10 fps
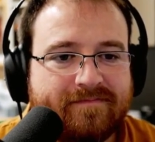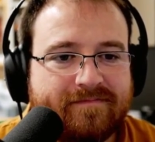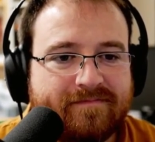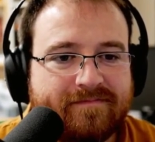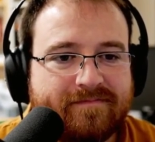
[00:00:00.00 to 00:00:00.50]

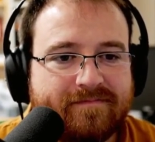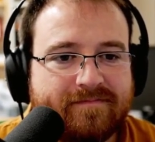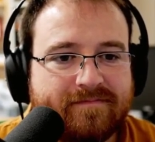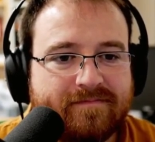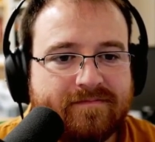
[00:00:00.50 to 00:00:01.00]

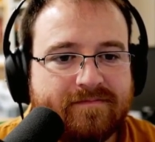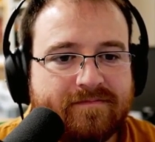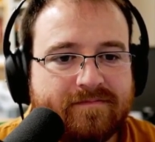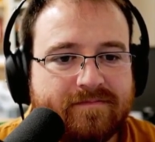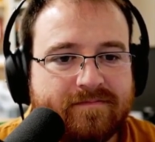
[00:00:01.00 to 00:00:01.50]

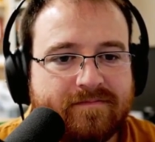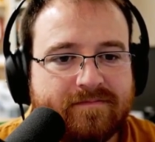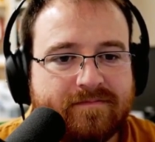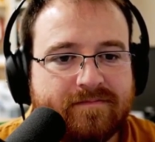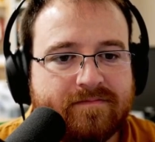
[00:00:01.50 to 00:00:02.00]

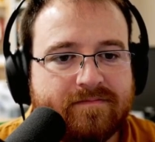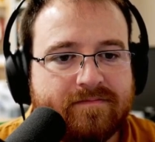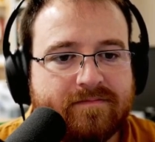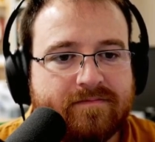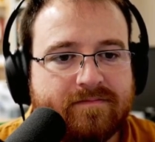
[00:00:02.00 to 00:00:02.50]

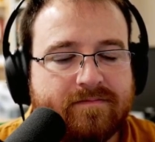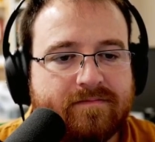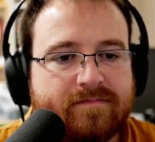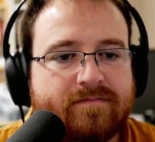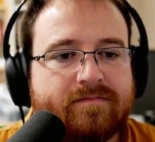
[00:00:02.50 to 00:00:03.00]

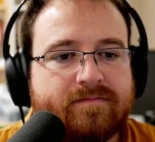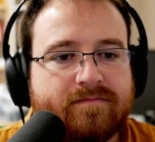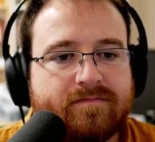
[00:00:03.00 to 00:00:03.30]
This person isn't speaking.